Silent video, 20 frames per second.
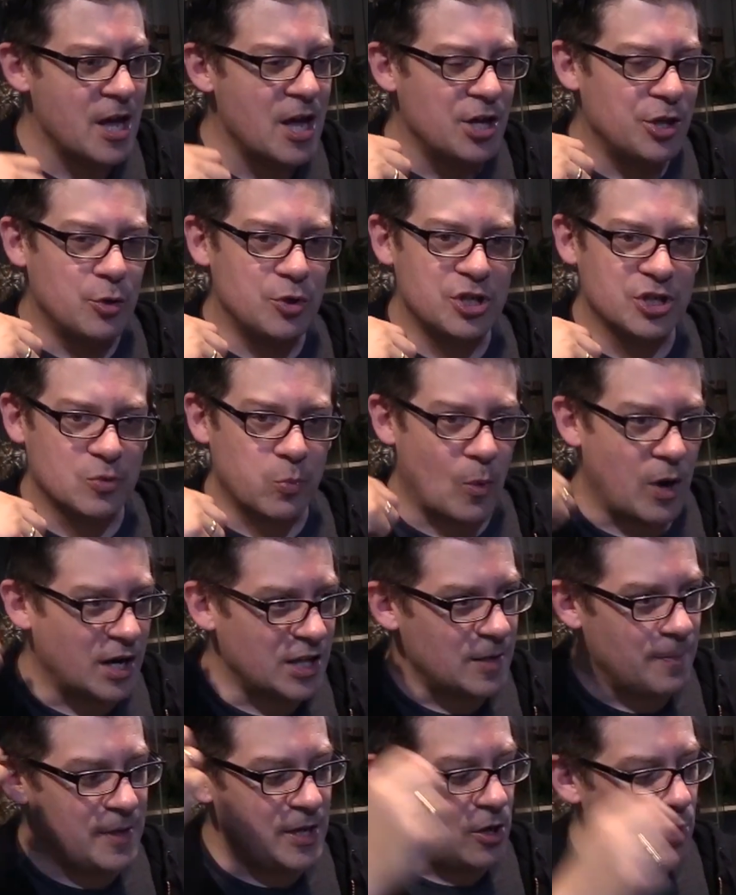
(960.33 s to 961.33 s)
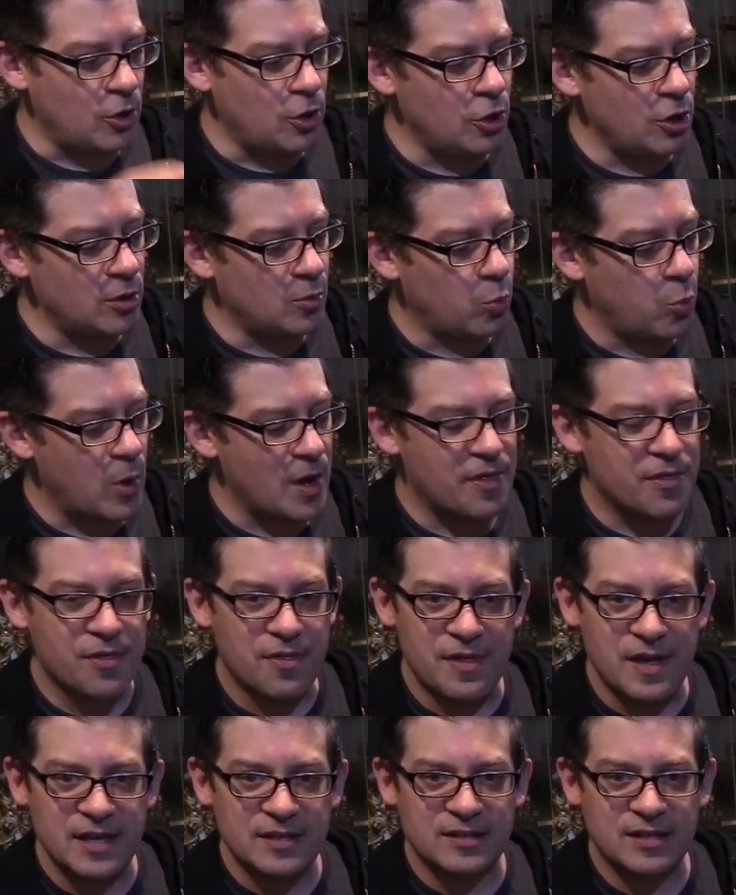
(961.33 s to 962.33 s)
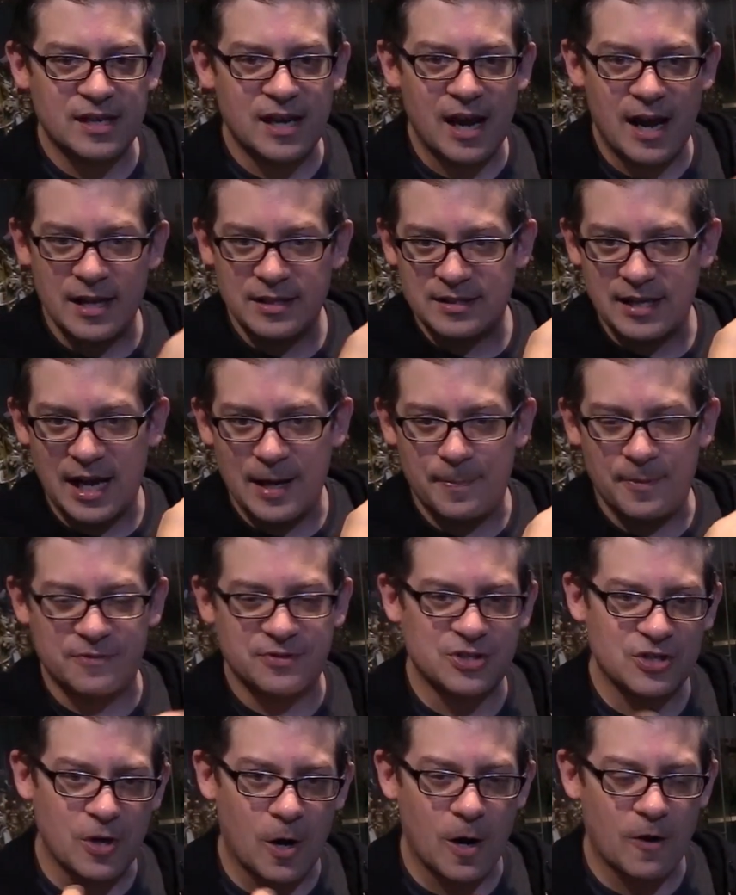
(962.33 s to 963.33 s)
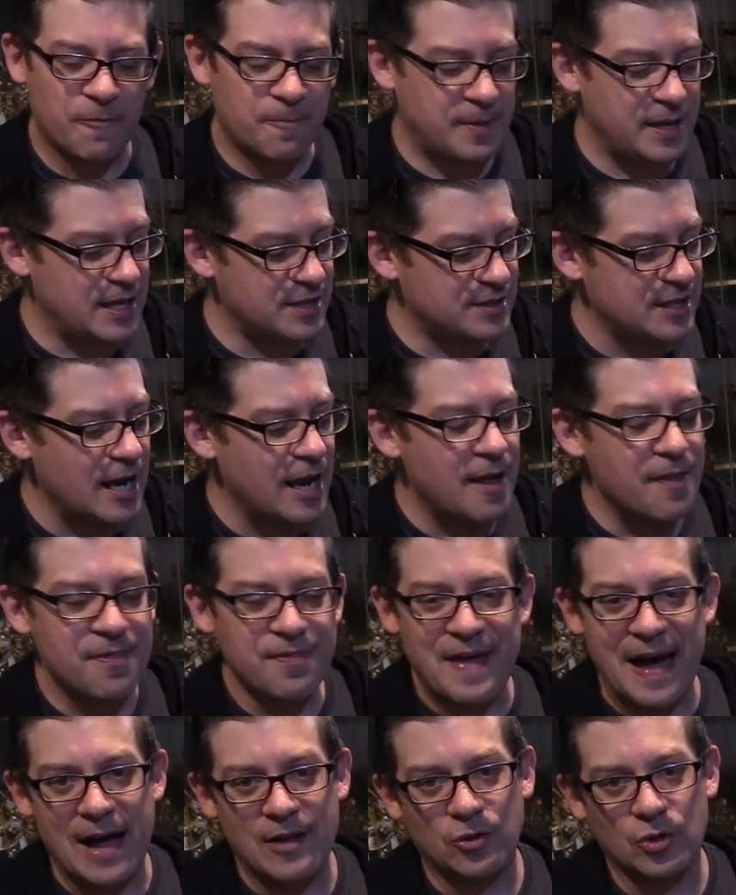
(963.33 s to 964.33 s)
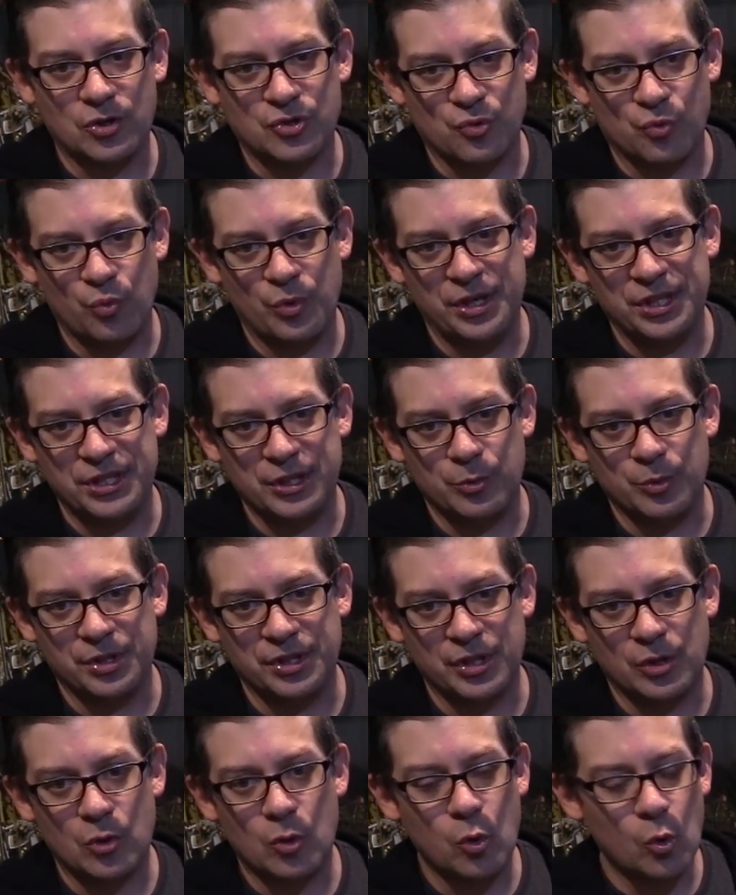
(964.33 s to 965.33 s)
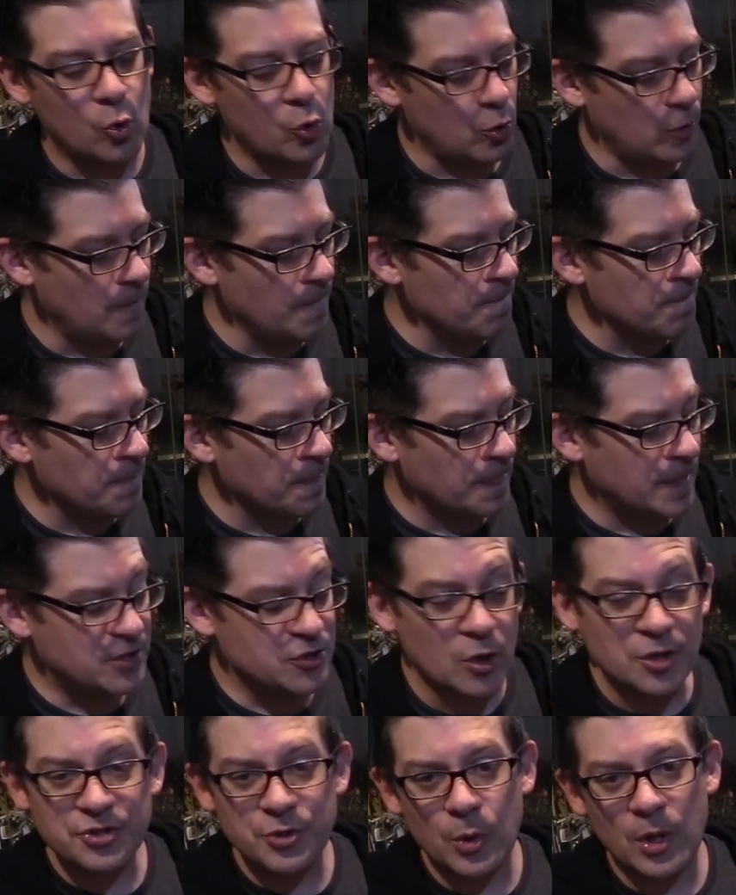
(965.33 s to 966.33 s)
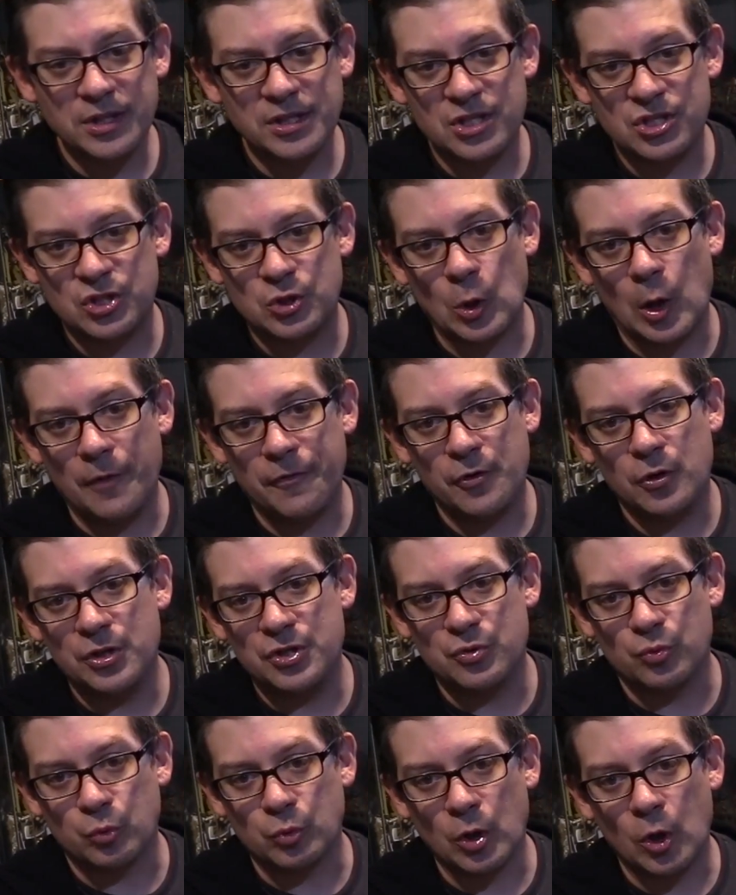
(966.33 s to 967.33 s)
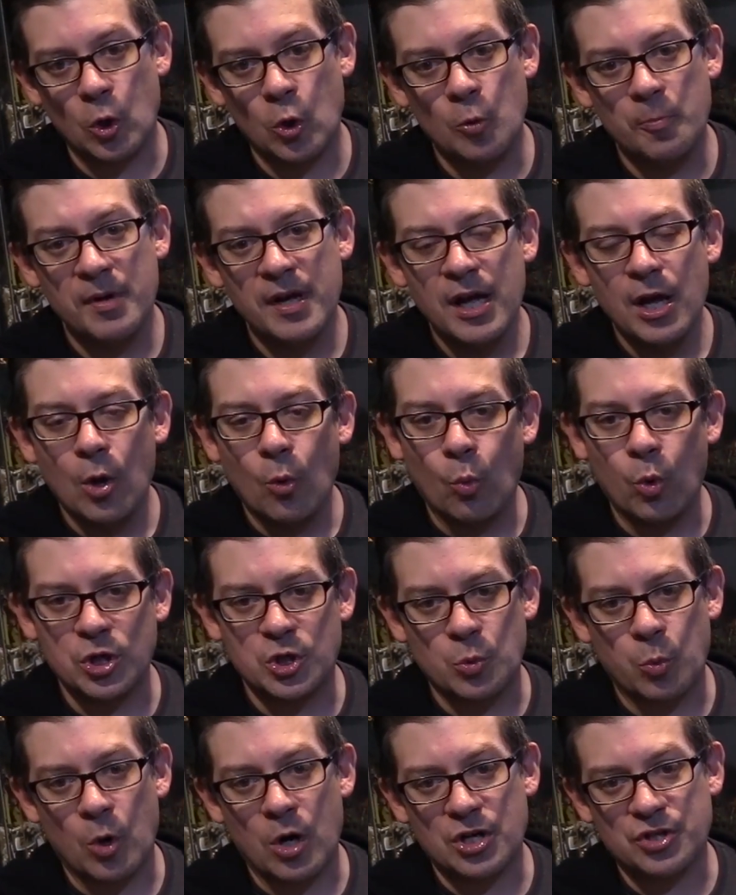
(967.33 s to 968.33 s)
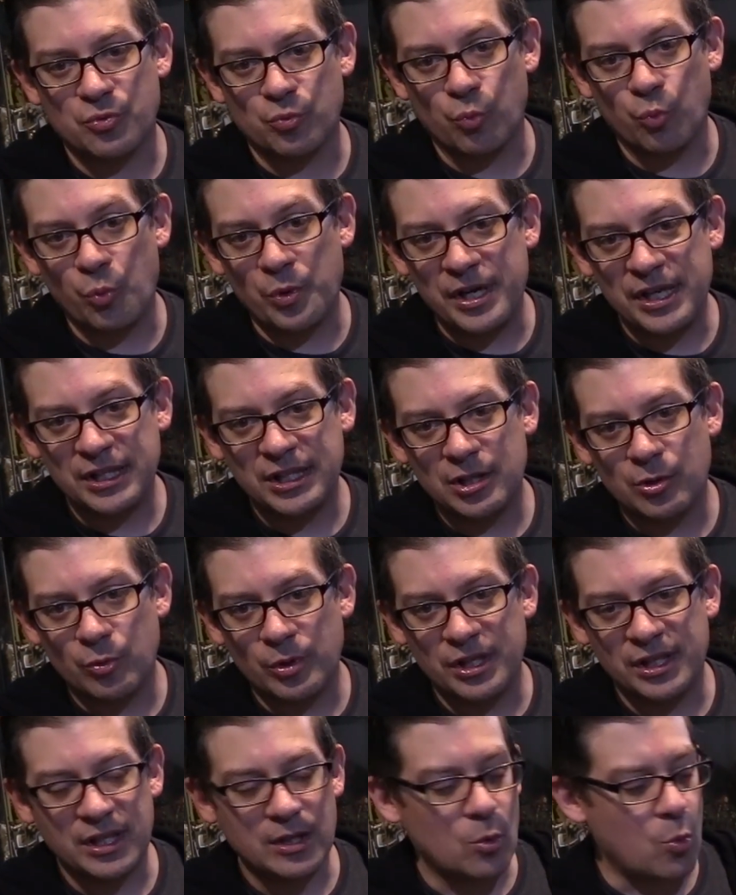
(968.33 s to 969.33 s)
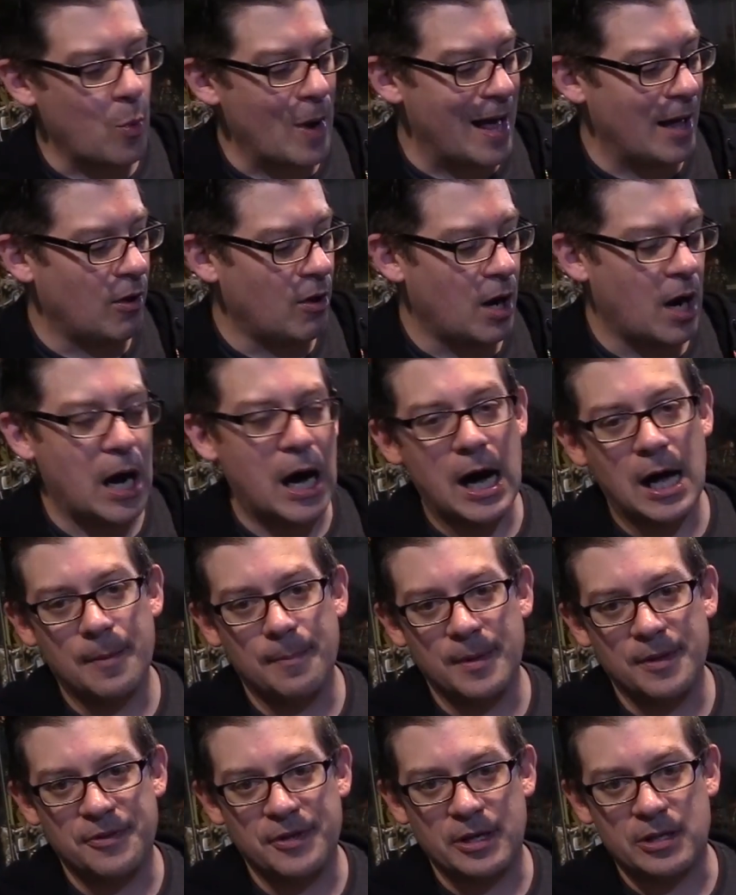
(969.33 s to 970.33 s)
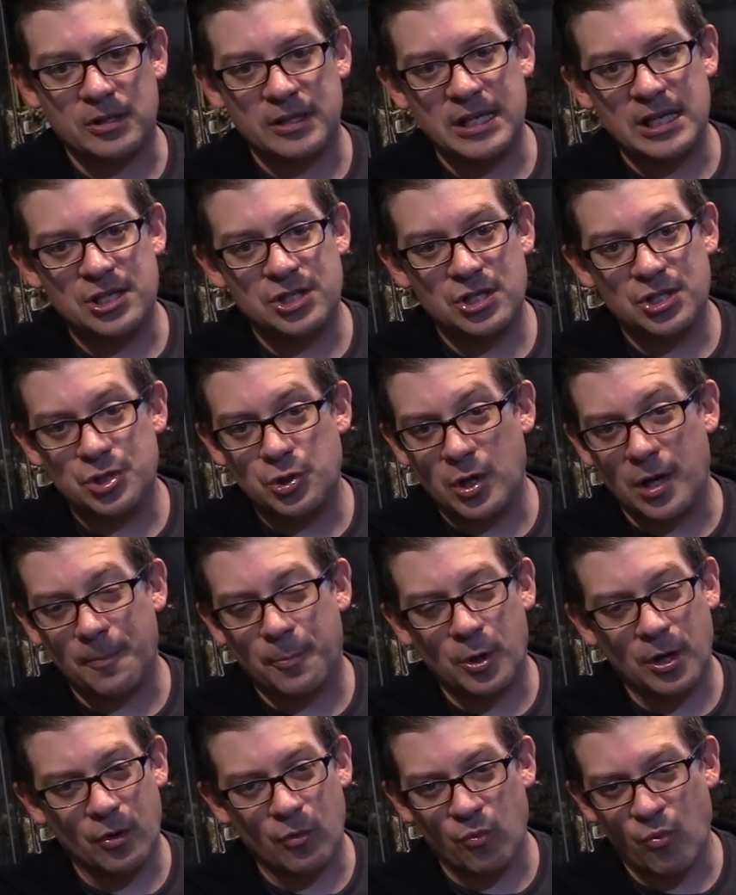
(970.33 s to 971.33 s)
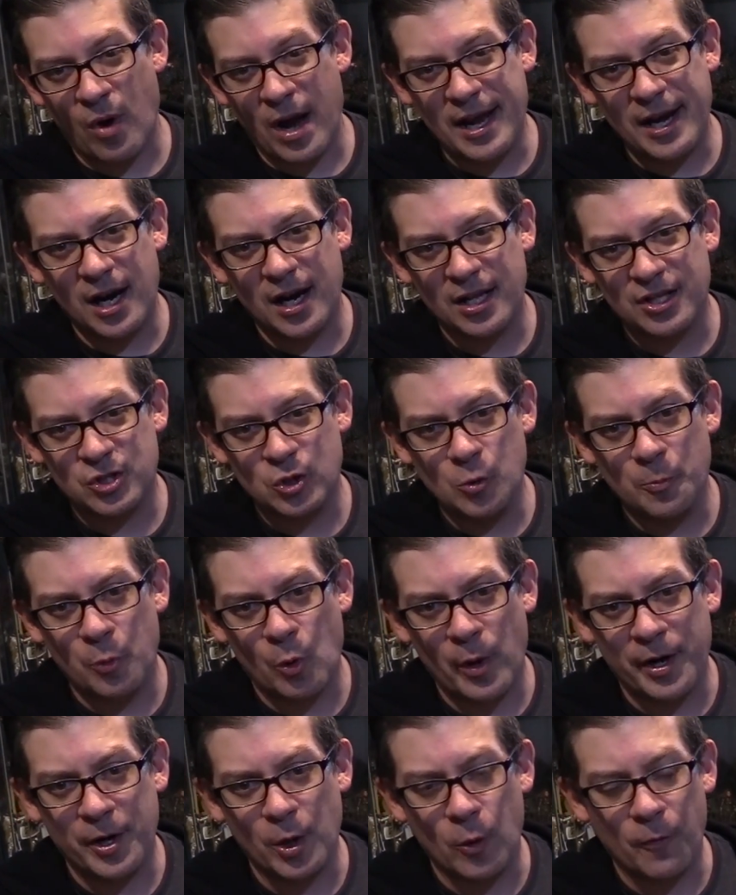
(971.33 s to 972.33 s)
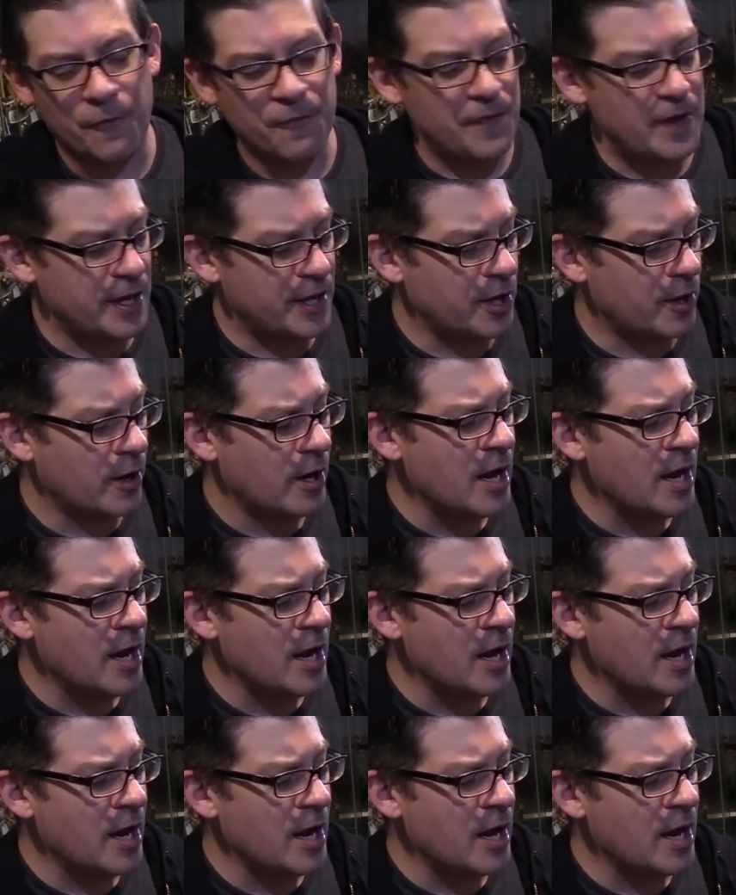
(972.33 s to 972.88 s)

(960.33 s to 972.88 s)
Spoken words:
you just want it to be a hood with this type of scarf piece, that looks really, really cool. It's also got the soft goods robe, which works really, really well on Mythic Legions. You can put it right on a 2.0 figure.